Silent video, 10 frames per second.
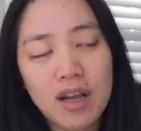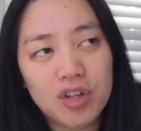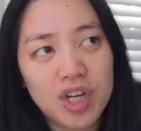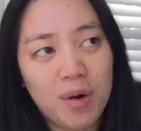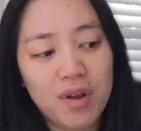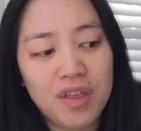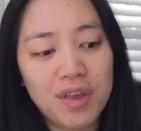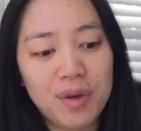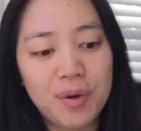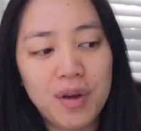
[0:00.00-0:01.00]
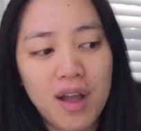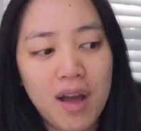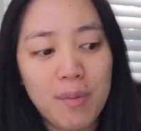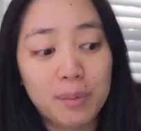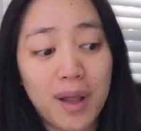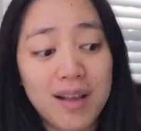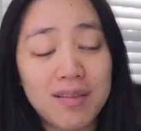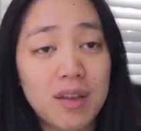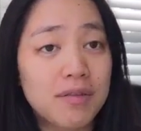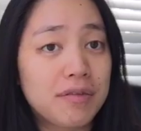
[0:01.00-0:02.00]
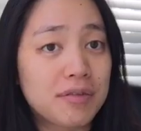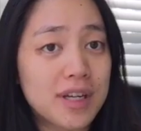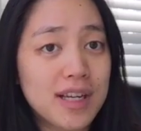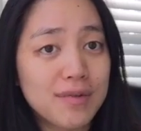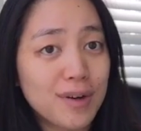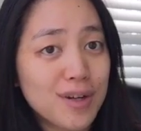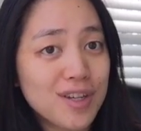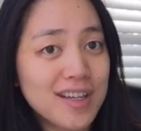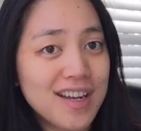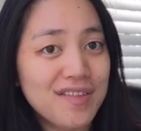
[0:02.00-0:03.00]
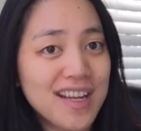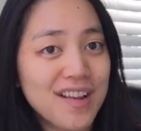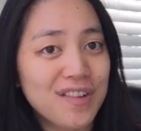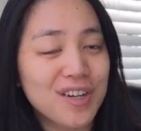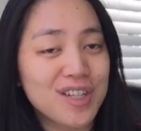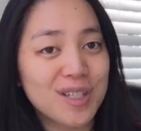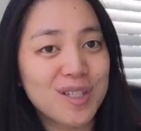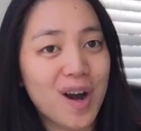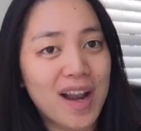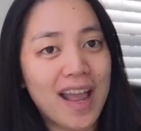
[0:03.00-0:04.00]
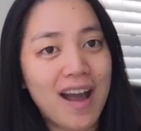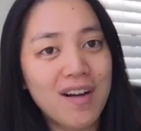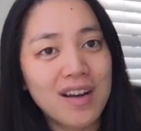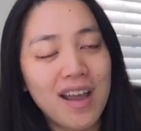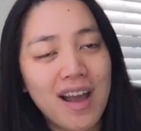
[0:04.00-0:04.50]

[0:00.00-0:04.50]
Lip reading: I'll share with you like the free version of it if you're just starting out,